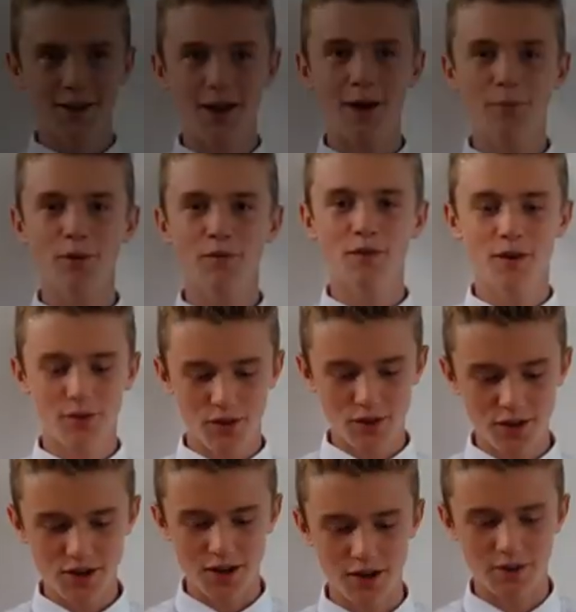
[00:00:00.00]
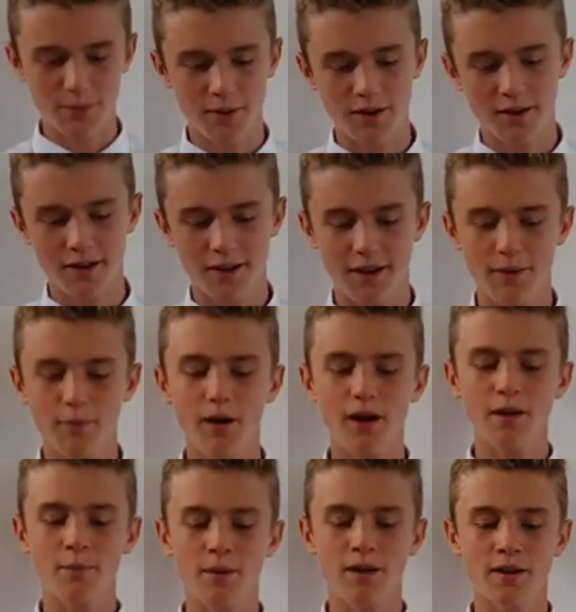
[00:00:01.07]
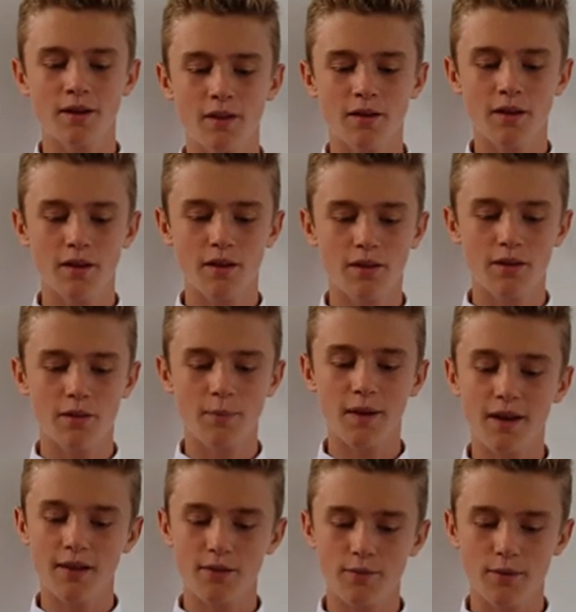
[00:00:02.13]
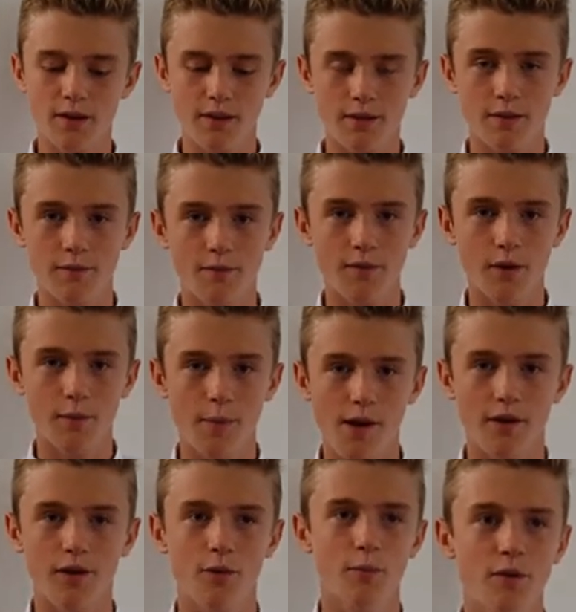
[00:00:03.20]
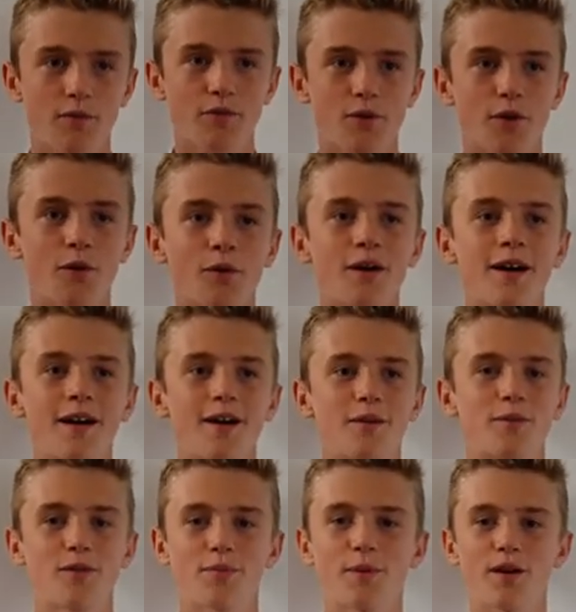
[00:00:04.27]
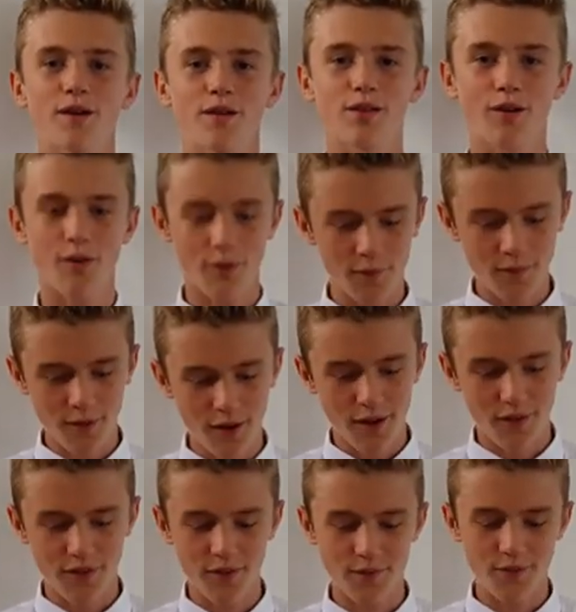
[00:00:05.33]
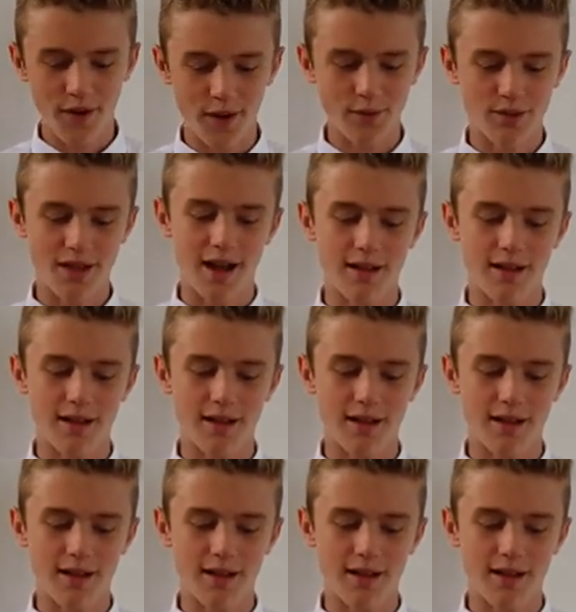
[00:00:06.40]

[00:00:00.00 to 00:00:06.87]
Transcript: Now moving on to the judgment. In my opinion, the biggest reason for American withdrawal was because of the failed